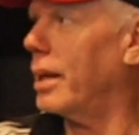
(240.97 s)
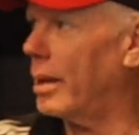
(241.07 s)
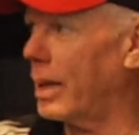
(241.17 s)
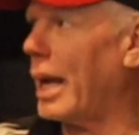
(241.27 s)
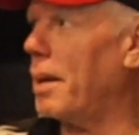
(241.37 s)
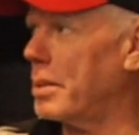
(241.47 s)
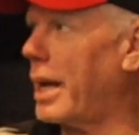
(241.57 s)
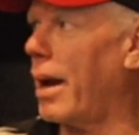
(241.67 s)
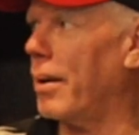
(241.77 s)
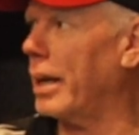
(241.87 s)
and the games
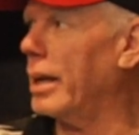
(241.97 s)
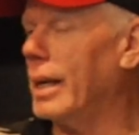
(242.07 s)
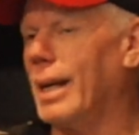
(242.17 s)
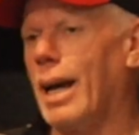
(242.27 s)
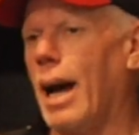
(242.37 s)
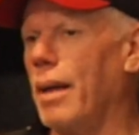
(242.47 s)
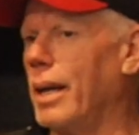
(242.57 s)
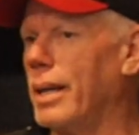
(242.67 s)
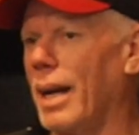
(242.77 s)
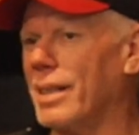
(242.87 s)
counting, I
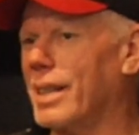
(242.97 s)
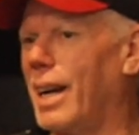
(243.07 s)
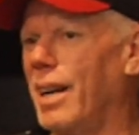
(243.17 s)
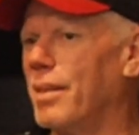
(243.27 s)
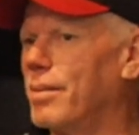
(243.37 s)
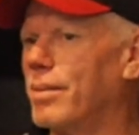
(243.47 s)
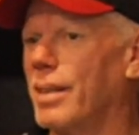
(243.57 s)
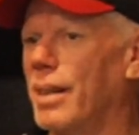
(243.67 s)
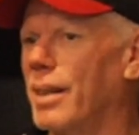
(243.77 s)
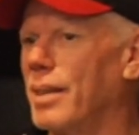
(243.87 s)
think that's kind of